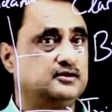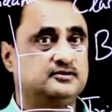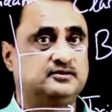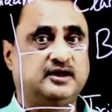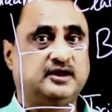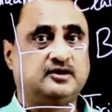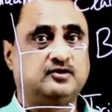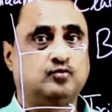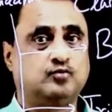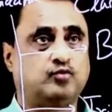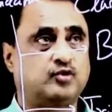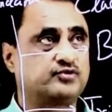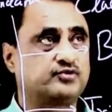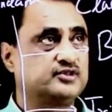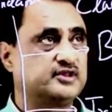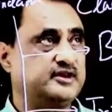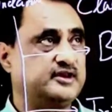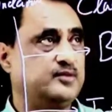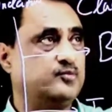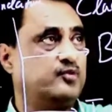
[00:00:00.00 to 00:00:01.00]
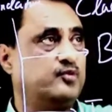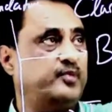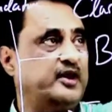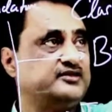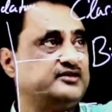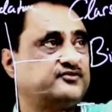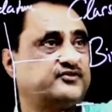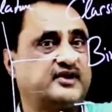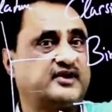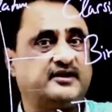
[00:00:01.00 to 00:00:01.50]
Then what is the name of
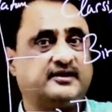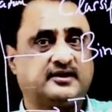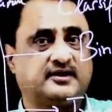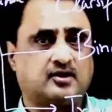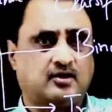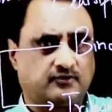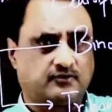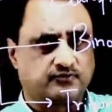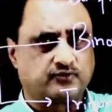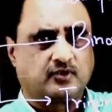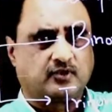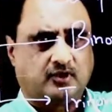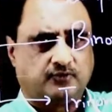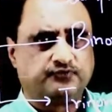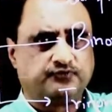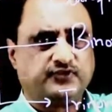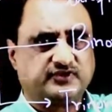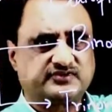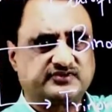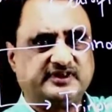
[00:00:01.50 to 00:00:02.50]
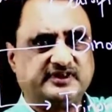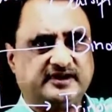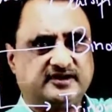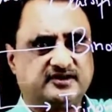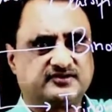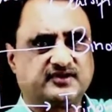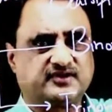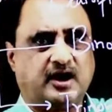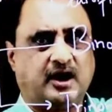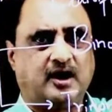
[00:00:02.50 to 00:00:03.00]
Mangifera indica? Obviously, it
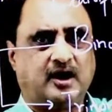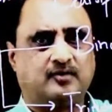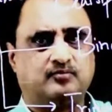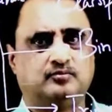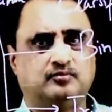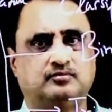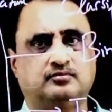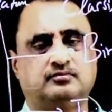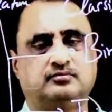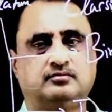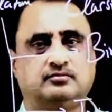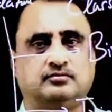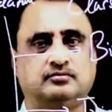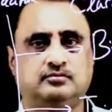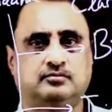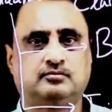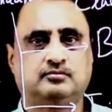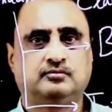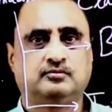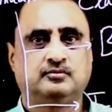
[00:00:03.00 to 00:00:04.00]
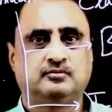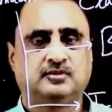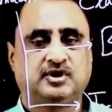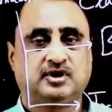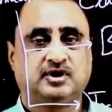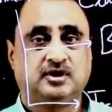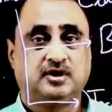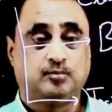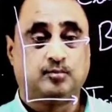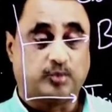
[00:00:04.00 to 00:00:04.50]
is an arm.
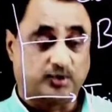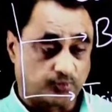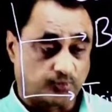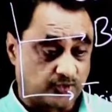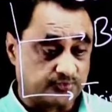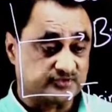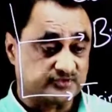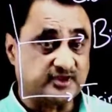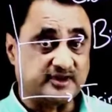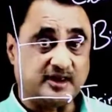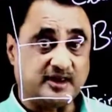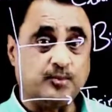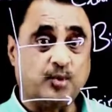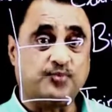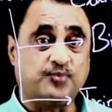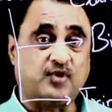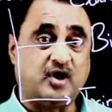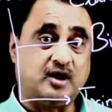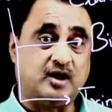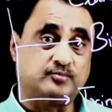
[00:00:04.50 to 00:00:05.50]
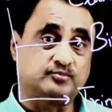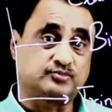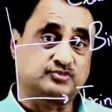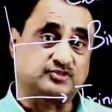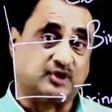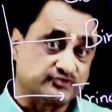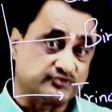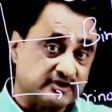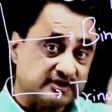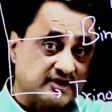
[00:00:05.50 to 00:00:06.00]
But what was the name of arm
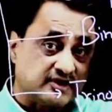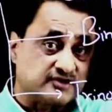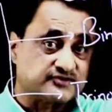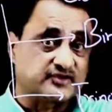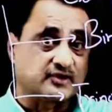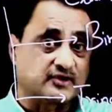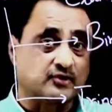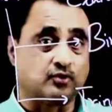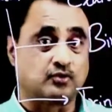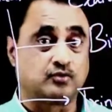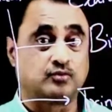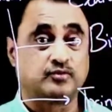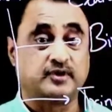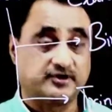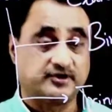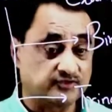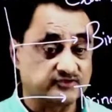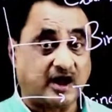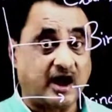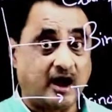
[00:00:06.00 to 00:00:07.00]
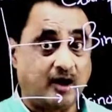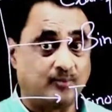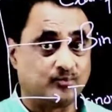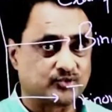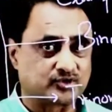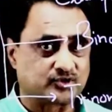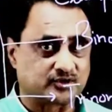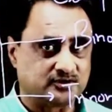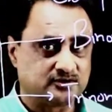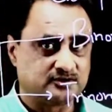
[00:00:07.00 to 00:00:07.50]
1000 years ago? It was
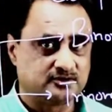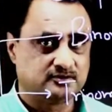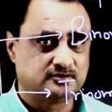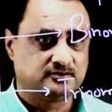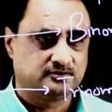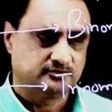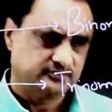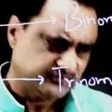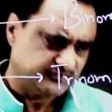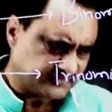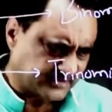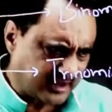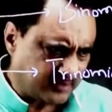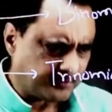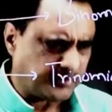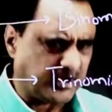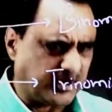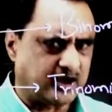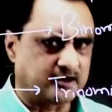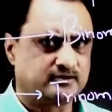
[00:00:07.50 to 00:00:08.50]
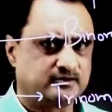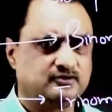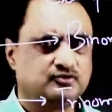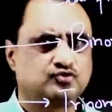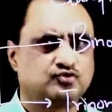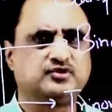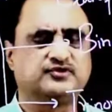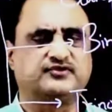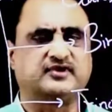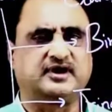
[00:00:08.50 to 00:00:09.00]
Amr. Same plant,
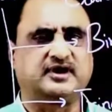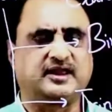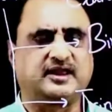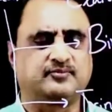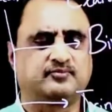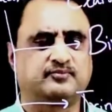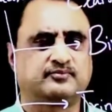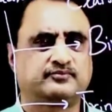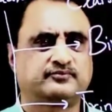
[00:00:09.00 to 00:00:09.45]
two different names.